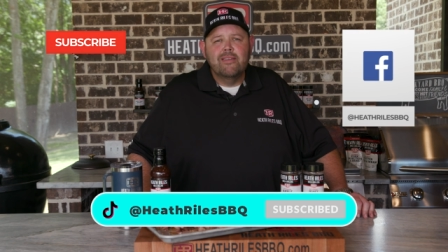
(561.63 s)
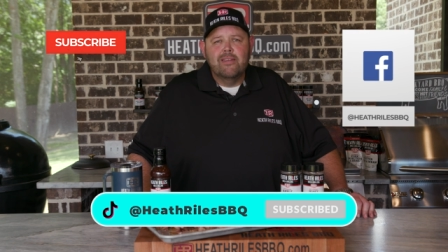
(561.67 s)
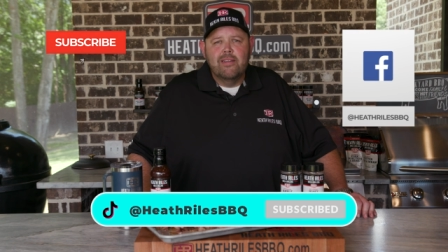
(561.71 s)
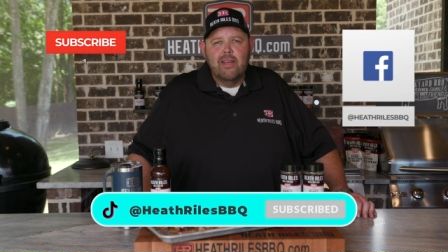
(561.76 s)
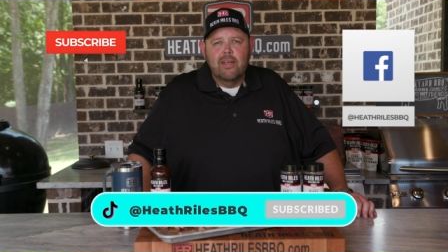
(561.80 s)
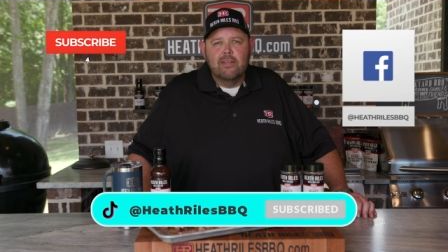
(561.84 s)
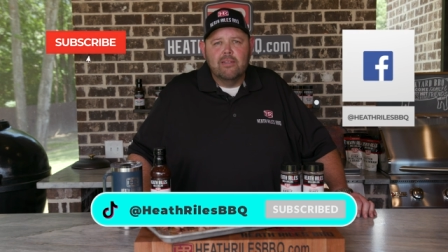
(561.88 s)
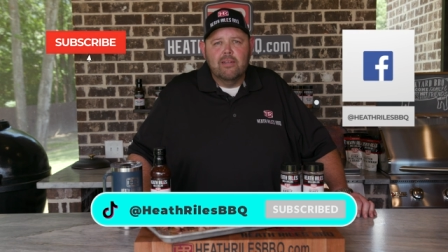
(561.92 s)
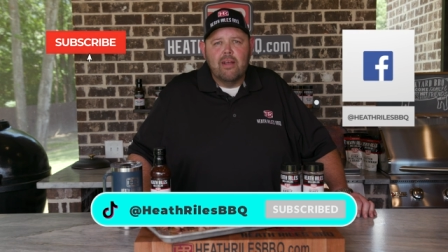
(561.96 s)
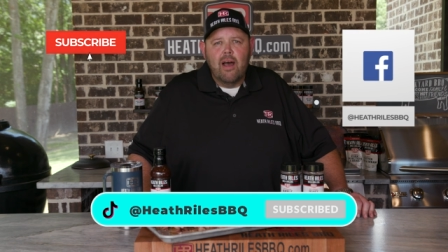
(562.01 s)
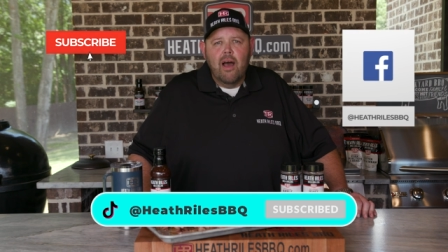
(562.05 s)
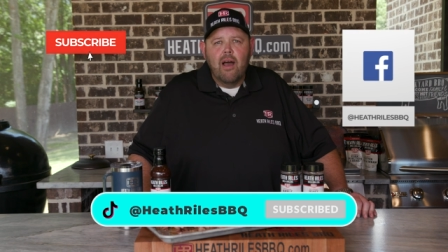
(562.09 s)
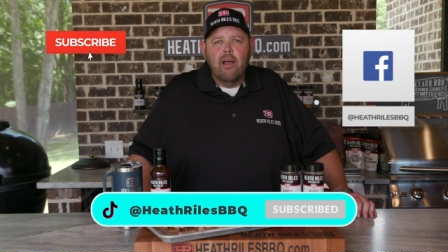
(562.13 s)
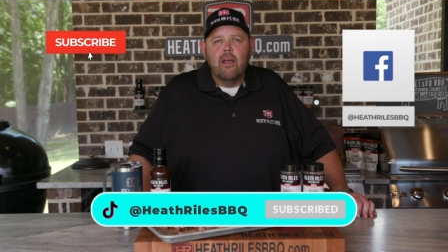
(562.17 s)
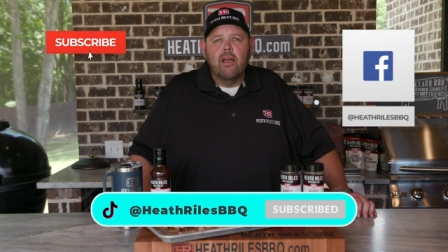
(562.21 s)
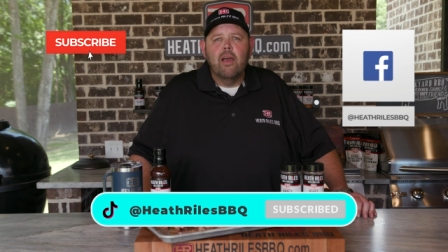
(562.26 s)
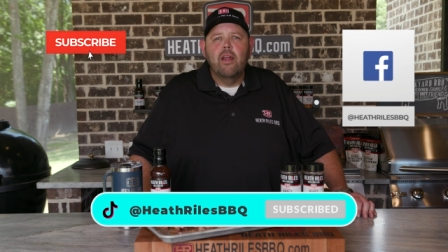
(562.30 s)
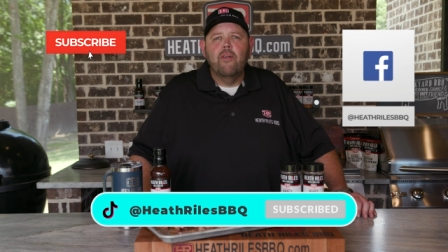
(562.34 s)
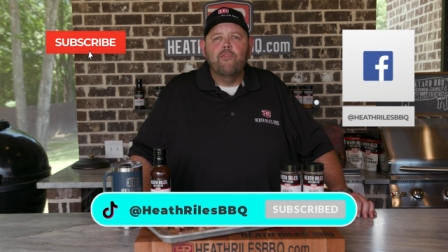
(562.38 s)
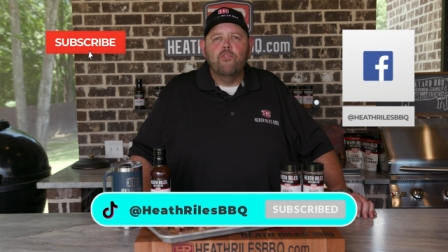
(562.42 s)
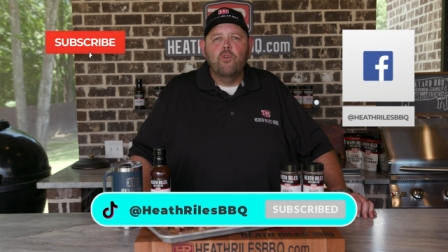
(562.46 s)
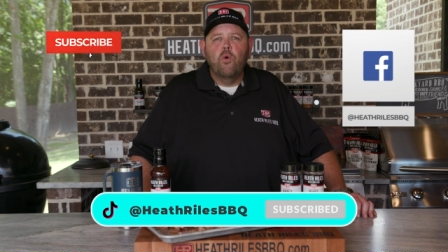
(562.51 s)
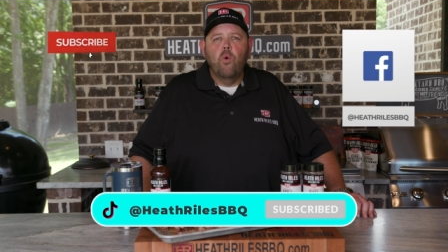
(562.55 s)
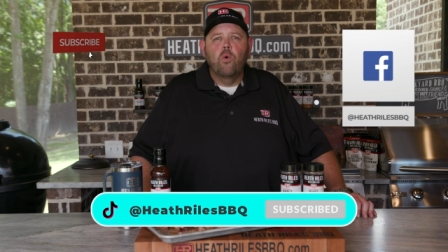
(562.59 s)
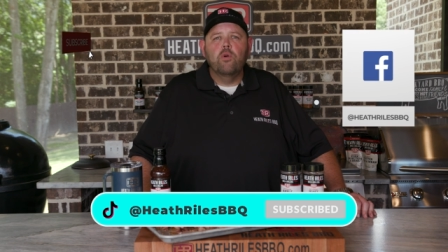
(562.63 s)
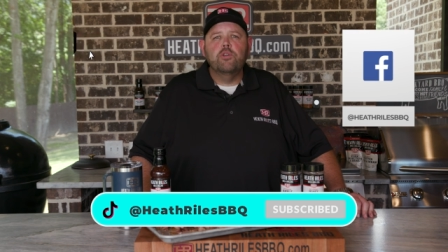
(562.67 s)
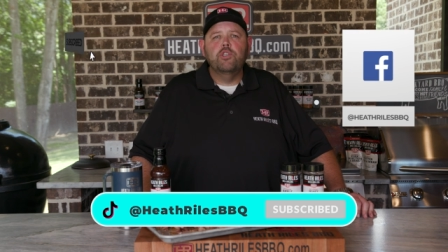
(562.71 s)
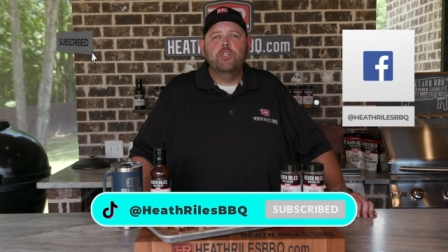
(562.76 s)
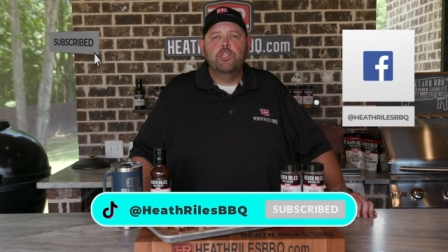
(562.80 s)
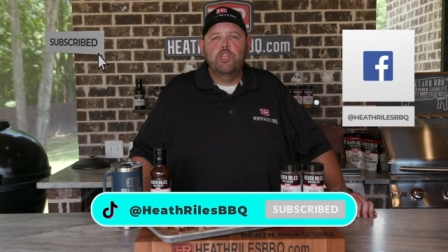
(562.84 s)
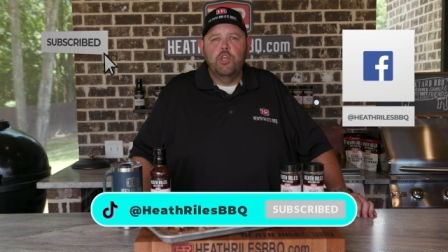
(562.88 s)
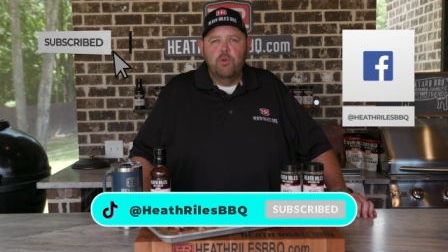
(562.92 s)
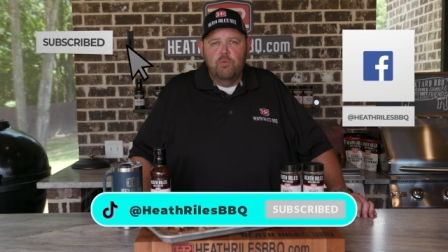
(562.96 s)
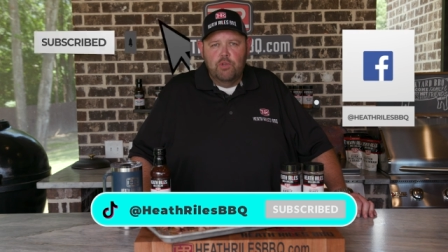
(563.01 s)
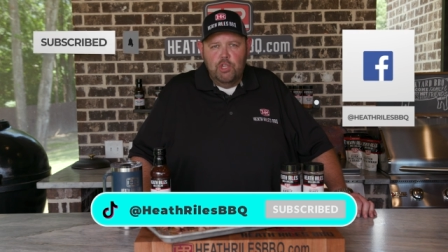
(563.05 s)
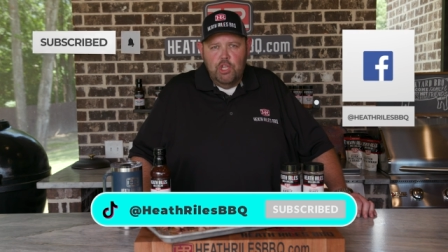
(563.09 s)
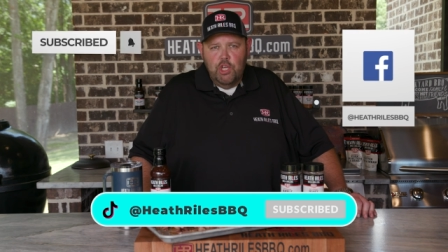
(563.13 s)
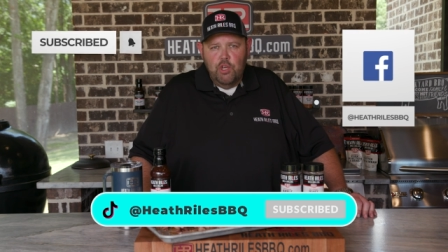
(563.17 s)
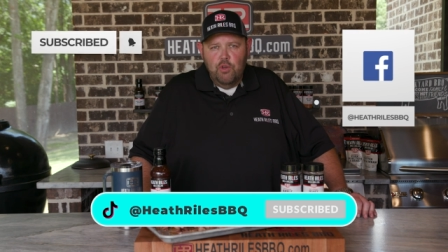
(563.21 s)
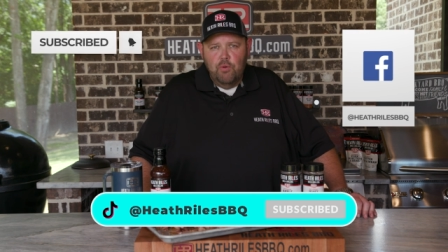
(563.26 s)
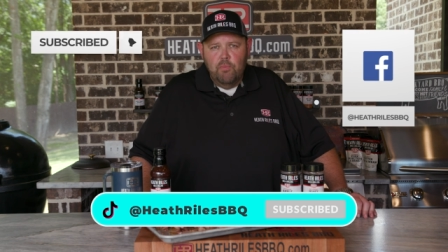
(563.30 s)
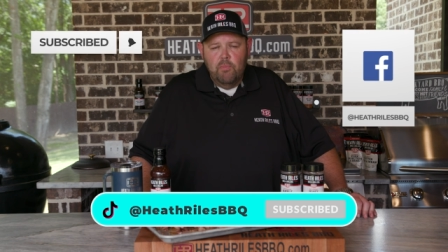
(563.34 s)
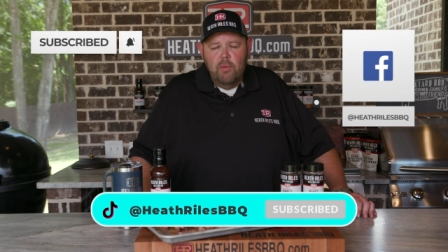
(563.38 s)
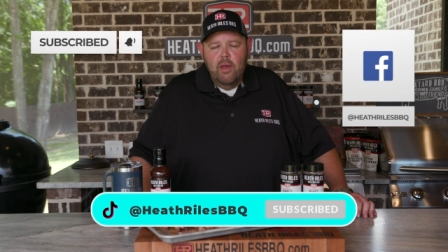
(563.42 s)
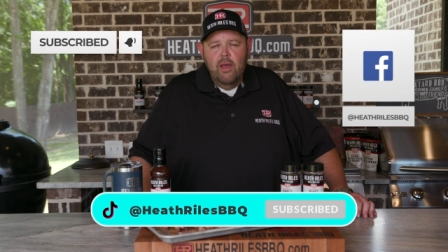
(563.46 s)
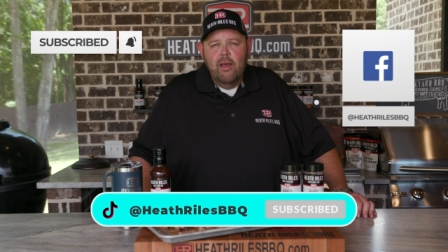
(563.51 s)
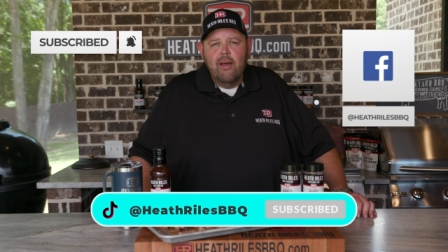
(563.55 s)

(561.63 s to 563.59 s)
TikTok, and of course YouTube.